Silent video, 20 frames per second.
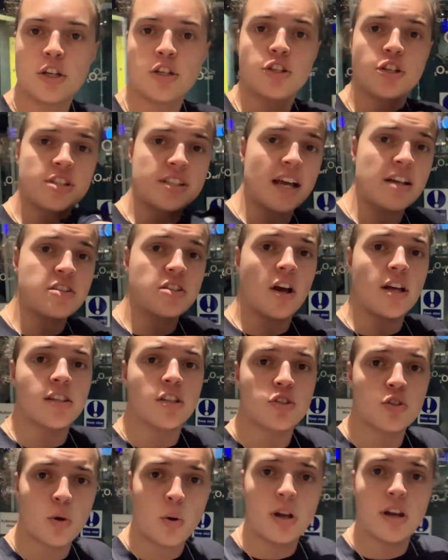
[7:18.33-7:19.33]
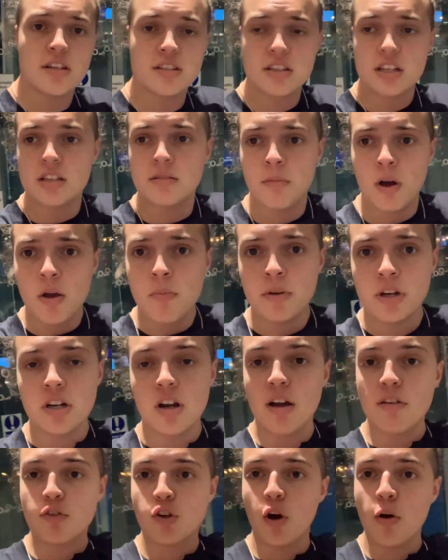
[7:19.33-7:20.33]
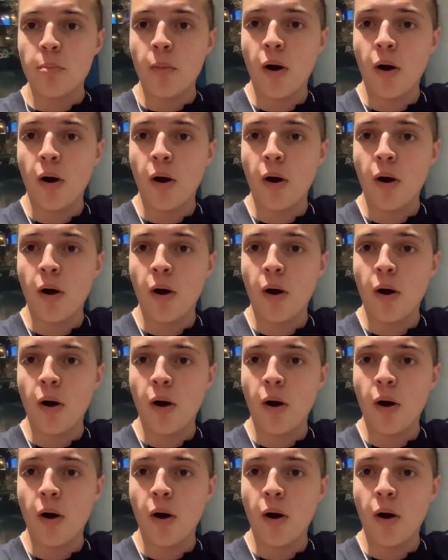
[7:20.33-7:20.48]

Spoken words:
Just outside the toilets at the moment, and I've got